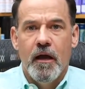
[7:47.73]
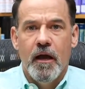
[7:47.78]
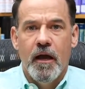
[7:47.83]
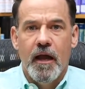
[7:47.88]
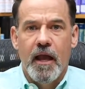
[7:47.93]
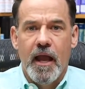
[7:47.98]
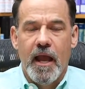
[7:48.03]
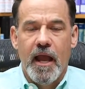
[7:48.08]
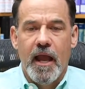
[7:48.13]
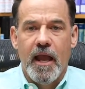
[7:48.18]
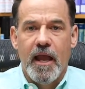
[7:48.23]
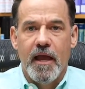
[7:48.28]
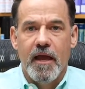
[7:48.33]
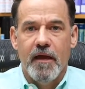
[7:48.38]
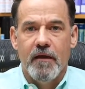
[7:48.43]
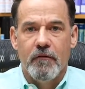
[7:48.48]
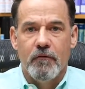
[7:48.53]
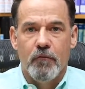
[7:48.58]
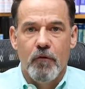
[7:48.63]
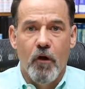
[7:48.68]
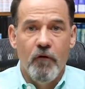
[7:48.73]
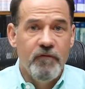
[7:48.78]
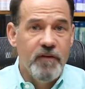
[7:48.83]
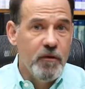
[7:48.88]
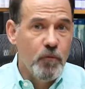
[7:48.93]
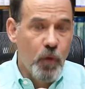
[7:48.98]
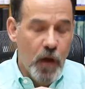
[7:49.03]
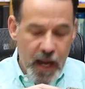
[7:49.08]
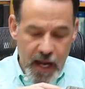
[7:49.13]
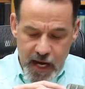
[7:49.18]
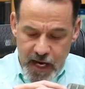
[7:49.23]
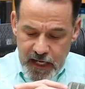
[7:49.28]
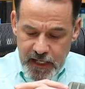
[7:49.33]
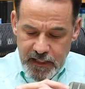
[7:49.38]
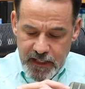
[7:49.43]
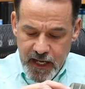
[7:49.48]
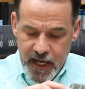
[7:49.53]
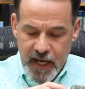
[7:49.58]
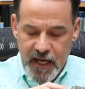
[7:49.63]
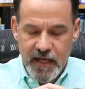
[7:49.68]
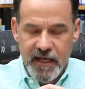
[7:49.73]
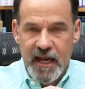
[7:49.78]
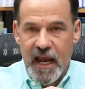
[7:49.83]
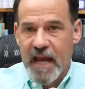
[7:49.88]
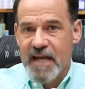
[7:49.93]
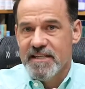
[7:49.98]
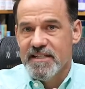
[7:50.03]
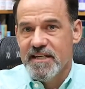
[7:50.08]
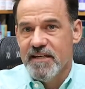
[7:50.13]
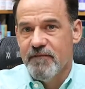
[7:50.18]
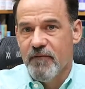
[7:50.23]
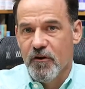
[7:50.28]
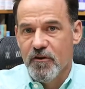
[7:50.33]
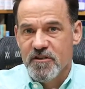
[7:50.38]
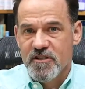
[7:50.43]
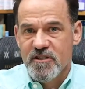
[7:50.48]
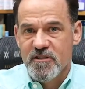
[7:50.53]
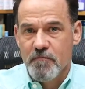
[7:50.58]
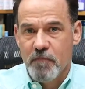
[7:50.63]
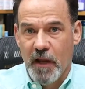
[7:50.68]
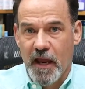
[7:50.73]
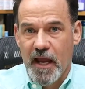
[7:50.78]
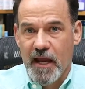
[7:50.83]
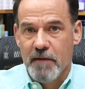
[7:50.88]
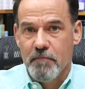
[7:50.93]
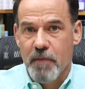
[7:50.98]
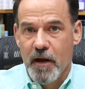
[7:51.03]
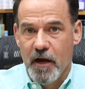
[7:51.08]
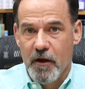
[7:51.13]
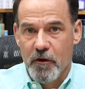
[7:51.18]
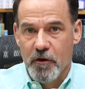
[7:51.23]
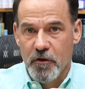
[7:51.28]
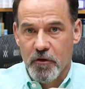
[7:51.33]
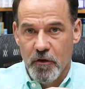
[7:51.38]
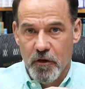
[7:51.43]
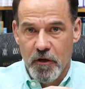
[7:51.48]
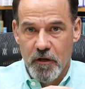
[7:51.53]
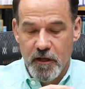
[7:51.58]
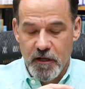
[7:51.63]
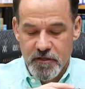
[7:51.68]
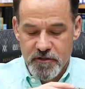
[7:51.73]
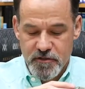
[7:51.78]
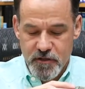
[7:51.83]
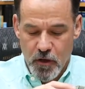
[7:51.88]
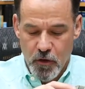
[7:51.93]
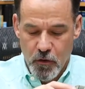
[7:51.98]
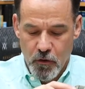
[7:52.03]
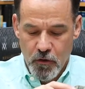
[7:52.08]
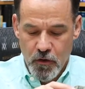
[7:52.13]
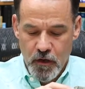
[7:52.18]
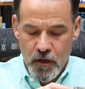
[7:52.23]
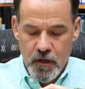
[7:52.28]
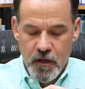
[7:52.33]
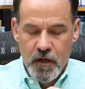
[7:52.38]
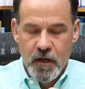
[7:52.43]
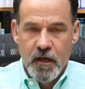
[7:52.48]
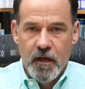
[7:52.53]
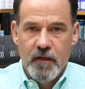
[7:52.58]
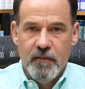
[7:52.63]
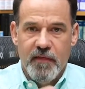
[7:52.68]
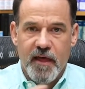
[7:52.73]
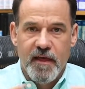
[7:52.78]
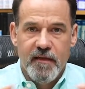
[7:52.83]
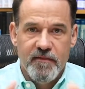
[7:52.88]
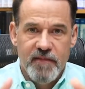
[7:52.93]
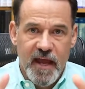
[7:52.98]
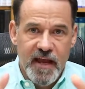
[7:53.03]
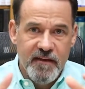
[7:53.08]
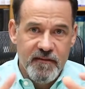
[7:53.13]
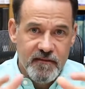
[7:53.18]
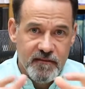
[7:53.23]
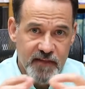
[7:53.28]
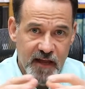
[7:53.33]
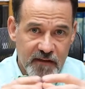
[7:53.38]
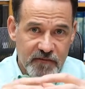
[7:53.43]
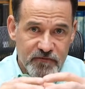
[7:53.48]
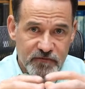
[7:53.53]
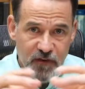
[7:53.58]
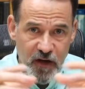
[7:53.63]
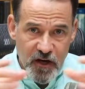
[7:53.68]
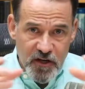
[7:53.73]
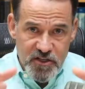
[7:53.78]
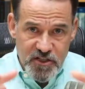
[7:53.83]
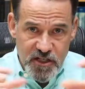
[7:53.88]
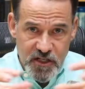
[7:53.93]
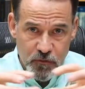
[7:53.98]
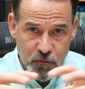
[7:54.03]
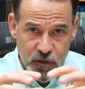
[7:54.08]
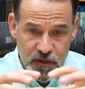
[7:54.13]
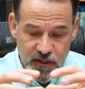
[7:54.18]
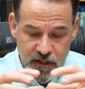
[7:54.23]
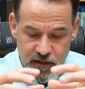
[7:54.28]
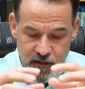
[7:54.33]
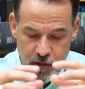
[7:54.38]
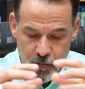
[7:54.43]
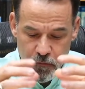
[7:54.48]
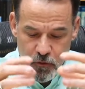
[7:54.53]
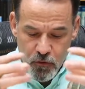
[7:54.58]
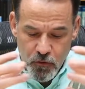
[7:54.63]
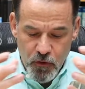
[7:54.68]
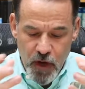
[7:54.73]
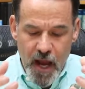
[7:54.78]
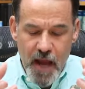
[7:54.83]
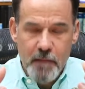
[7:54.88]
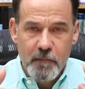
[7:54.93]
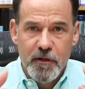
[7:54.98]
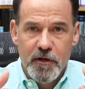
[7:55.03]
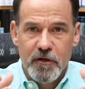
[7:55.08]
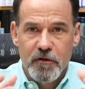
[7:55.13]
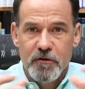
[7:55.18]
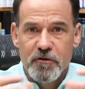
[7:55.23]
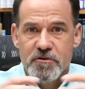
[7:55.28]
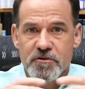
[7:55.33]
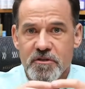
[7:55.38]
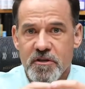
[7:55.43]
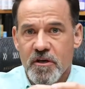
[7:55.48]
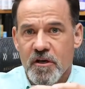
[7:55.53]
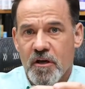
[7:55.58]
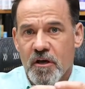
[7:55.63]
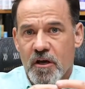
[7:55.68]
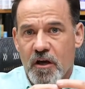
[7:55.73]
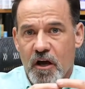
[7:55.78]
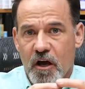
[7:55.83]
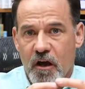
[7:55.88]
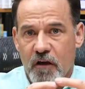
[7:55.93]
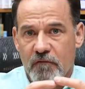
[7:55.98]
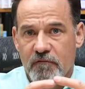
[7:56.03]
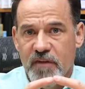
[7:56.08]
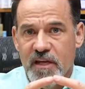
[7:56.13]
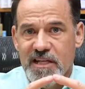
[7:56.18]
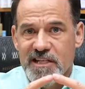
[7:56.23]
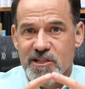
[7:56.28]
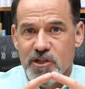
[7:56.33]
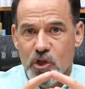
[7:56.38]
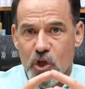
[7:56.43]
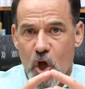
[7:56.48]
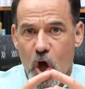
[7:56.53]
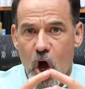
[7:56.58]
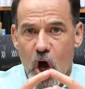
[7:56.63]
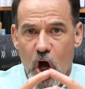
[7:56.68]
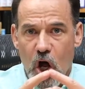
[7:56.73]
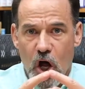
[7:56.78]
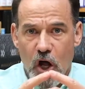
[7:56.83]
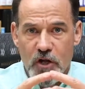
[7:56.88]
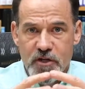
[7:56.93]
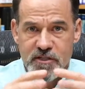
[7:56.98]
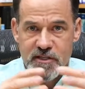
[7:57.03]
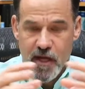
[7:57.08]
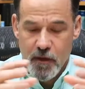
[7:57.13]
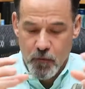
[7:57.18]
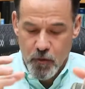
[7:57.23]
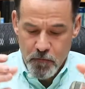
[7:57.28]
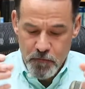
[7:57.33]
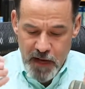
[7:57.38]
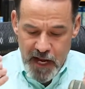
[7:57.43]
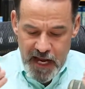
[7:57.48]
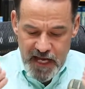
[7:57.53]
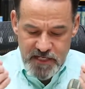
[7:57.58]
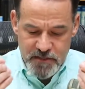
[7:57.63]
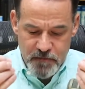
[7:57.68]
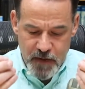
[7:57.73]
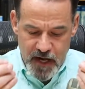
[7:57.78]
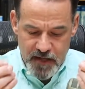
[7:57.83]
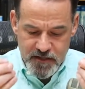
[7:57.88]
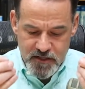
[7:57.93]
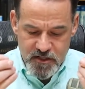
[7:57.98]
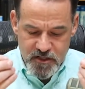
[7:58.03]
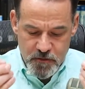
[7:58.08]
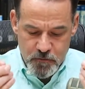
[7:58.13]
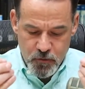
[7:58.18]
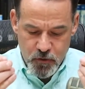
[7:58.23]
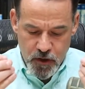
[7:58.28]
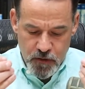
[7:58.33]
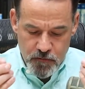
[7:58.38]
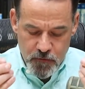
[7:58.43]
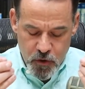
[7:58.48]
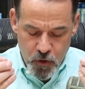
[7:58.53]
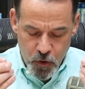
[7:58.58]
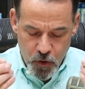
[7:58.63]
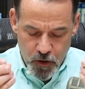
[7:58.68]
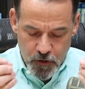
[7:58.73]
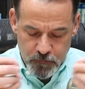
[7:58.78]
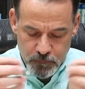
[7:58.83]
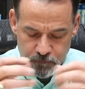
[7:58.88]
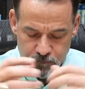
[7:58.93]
v. Wade and Casey versus Planned Parenthood. And so they function within the parameters of these laws that were passed by the Supreme Court.